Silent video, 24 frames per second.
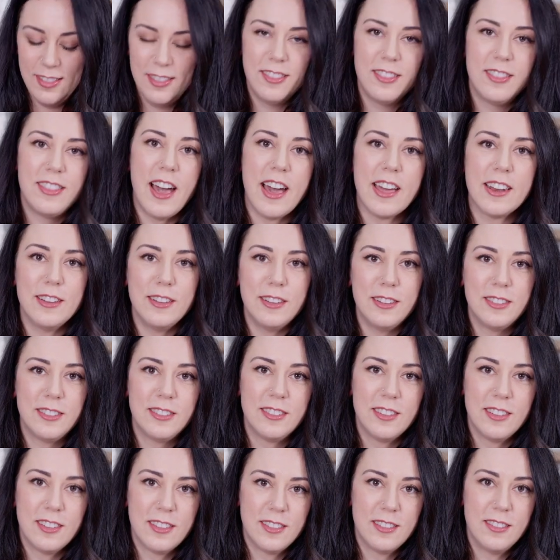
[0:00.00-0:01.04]
That
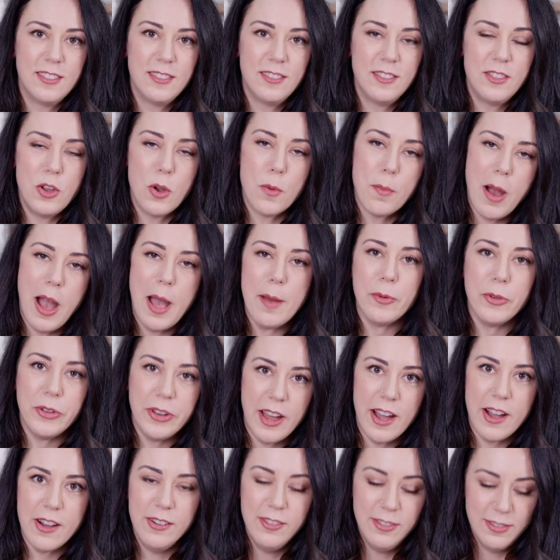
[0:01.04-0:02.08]
is your Bible
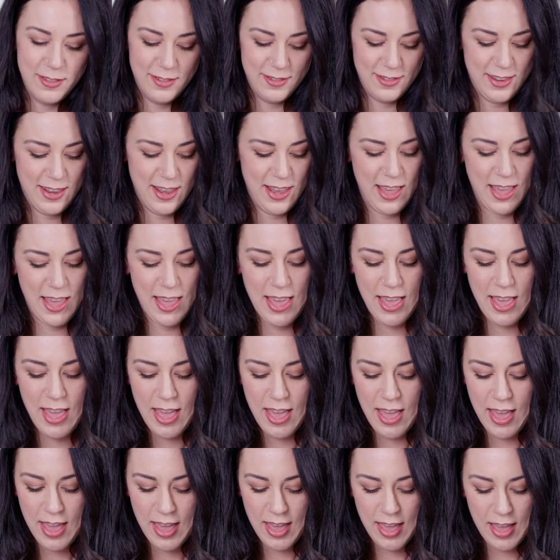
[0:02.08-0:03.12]
now.
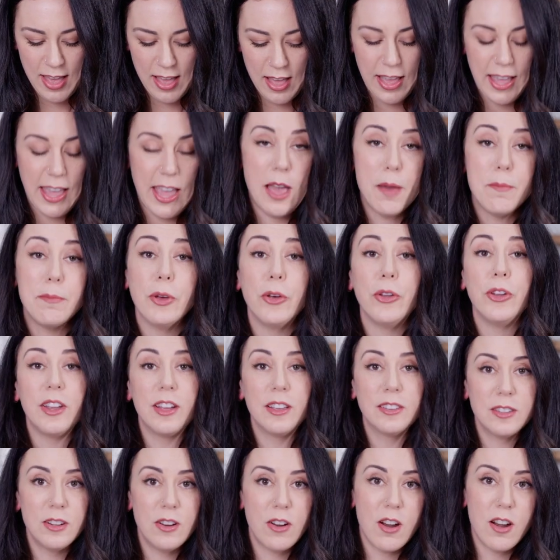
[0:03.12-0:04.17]
Amp building
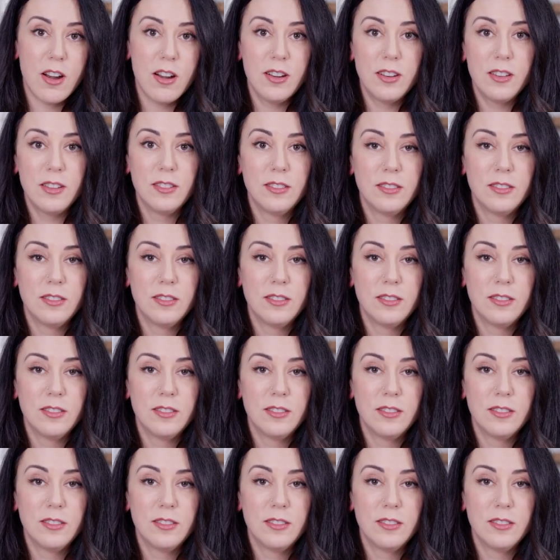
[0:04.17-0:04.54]
is an art.